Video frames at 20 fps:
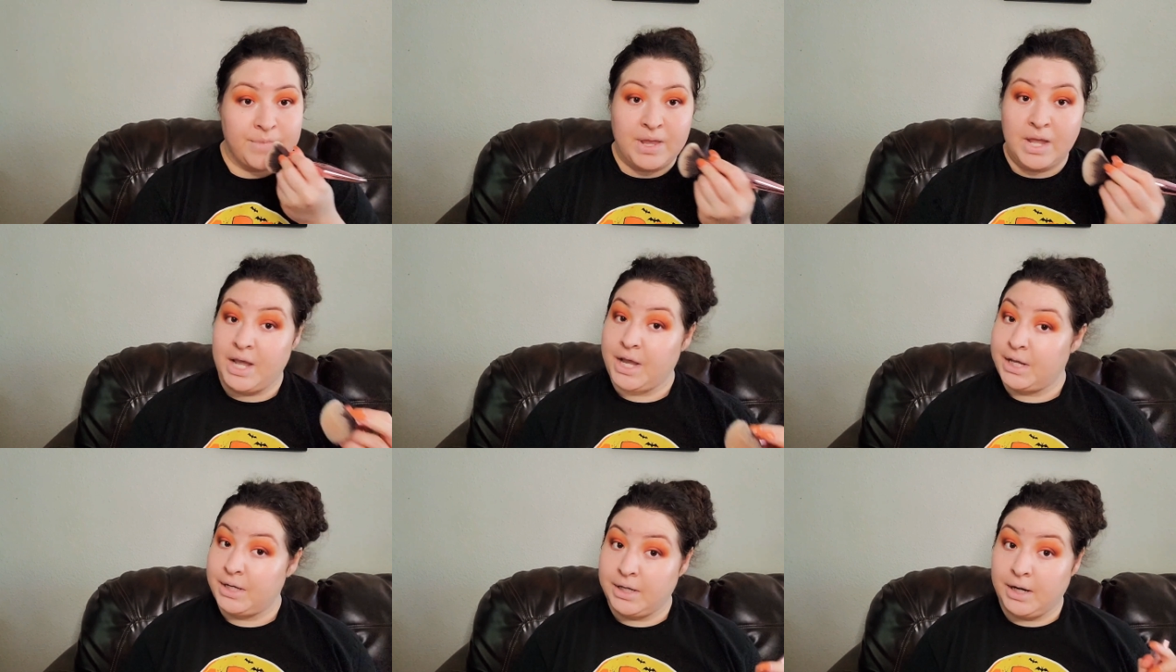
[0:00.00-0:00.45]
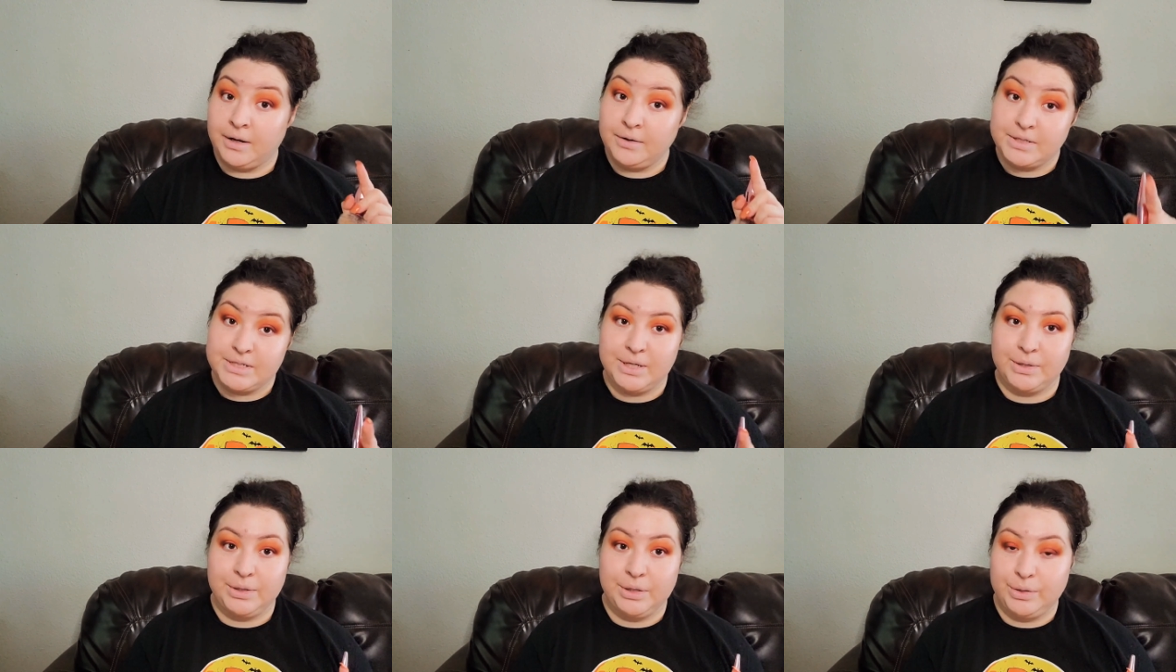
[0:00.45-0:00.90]
and I'll
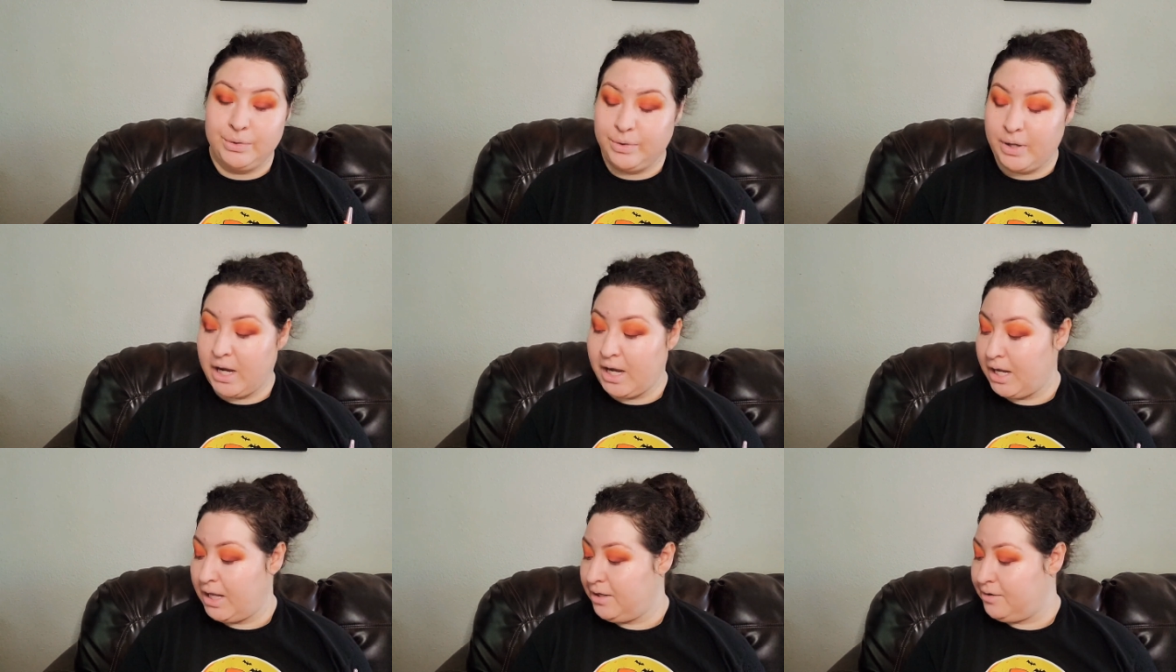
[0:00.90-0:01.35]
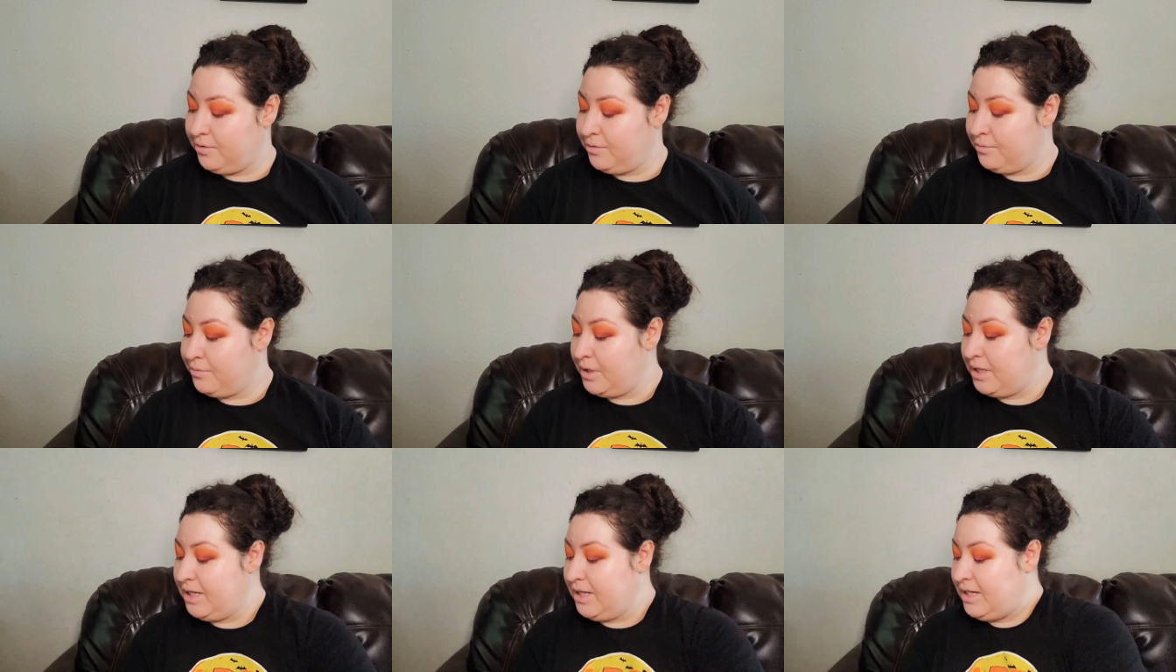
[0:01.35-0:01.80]
tell you I don't
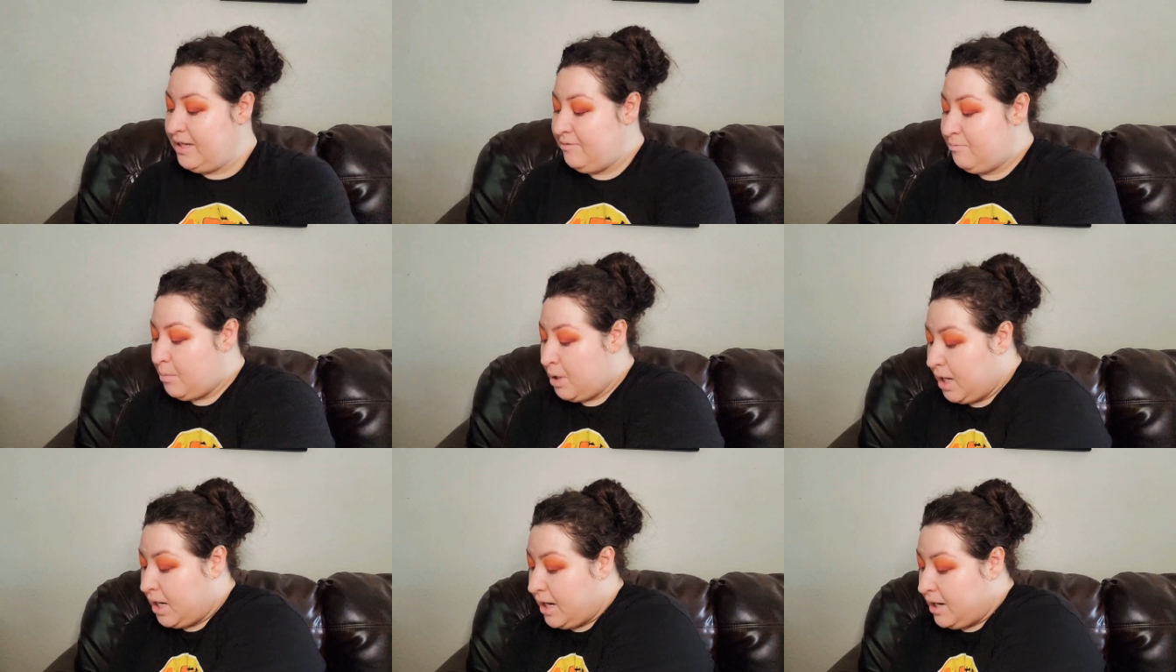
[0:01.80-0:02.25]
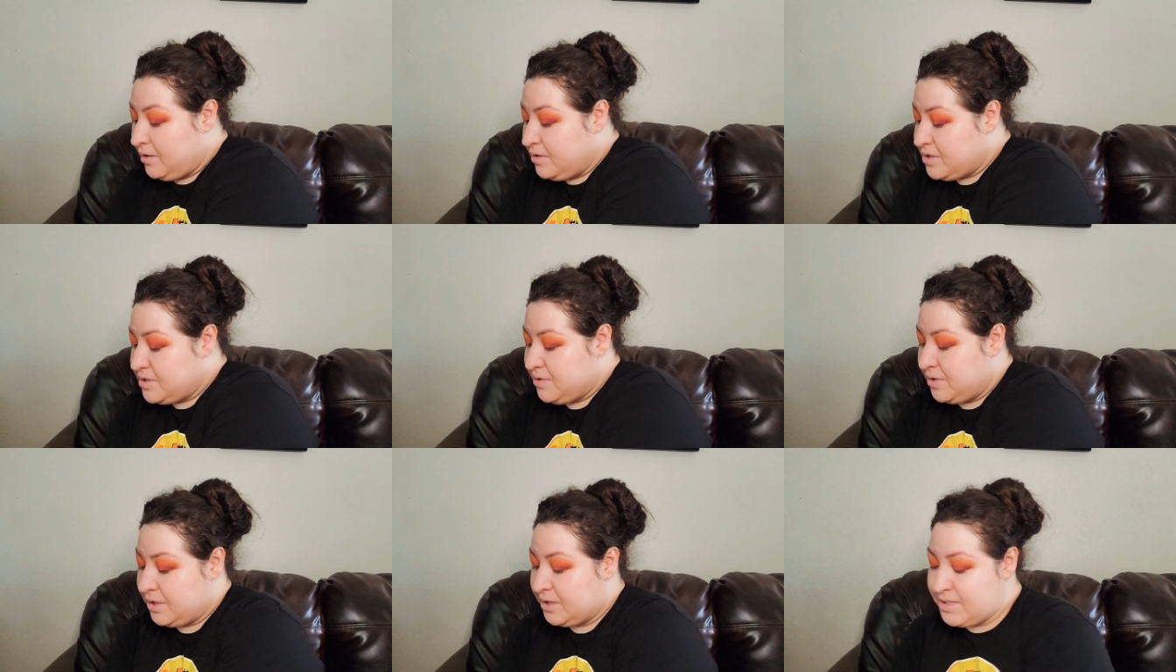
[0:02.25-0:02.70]
really leave my house
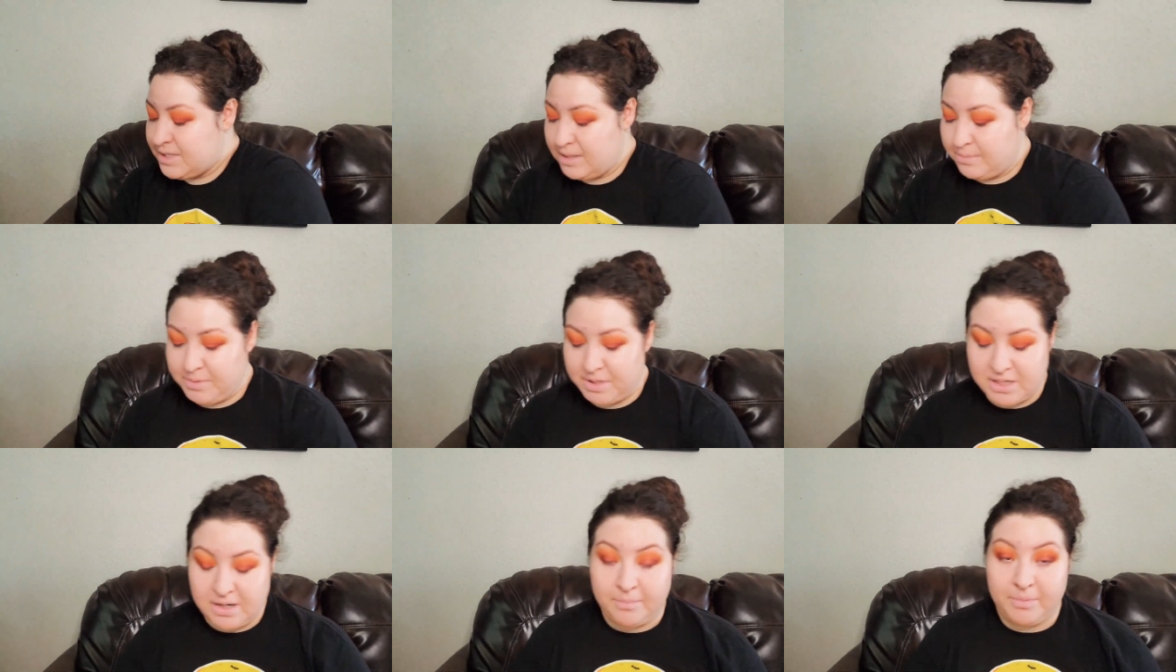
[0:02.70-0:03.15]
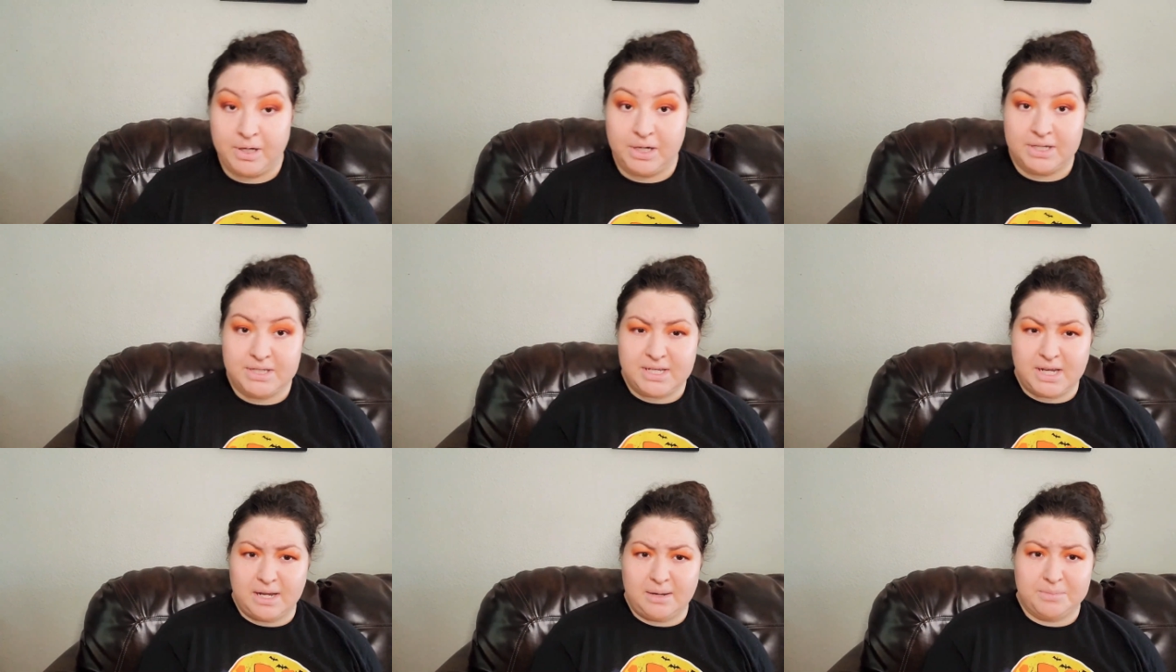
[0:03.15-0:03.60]
during the summertime
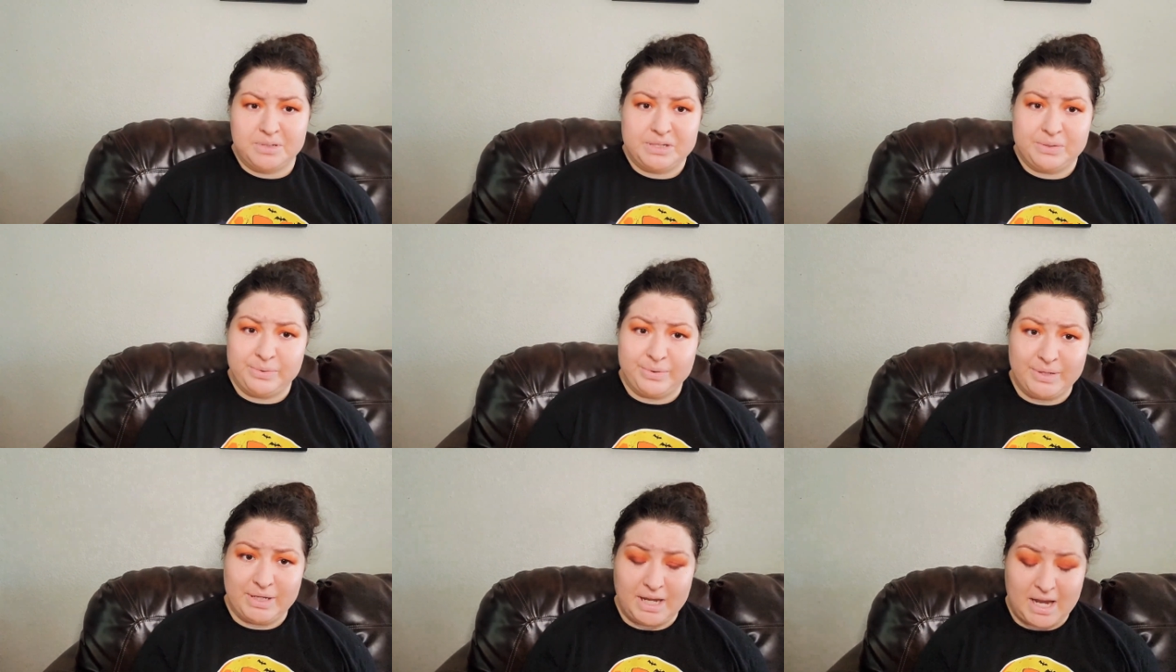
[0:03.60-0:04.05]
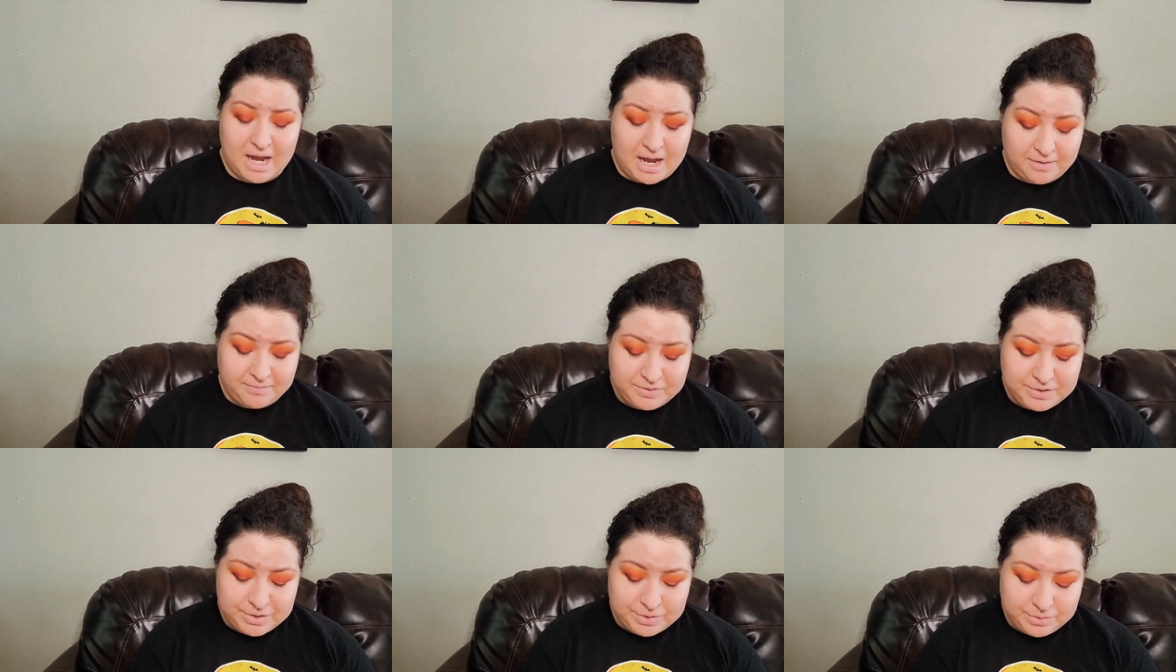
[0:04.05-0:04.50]
unless I absolutely
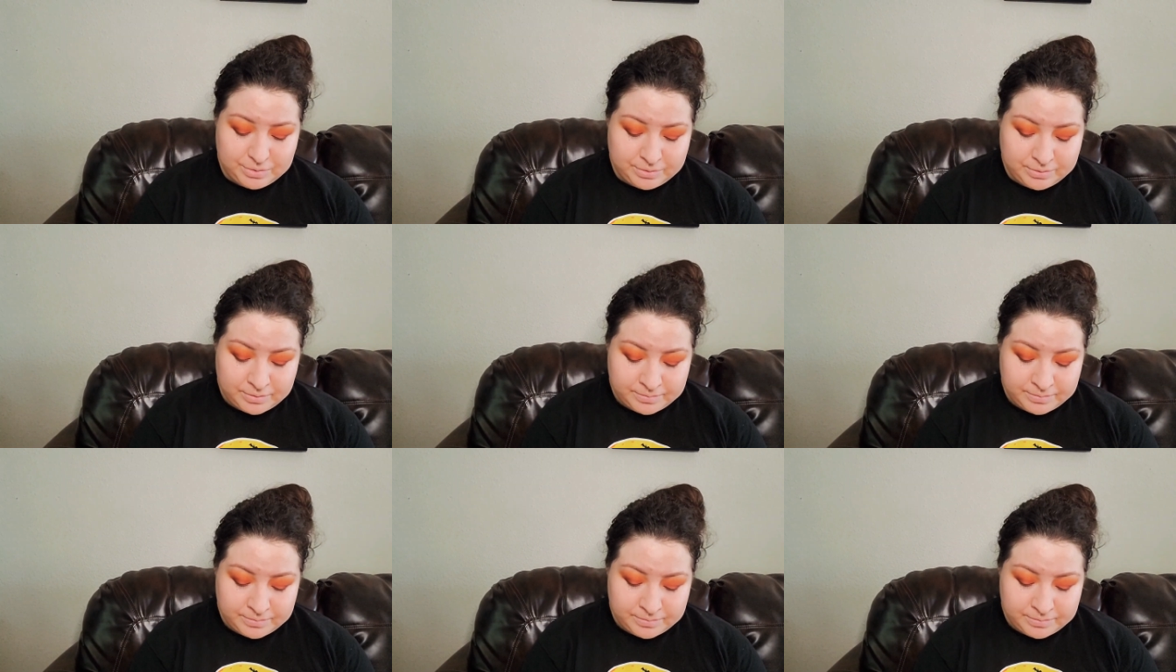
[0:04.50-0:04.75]
have to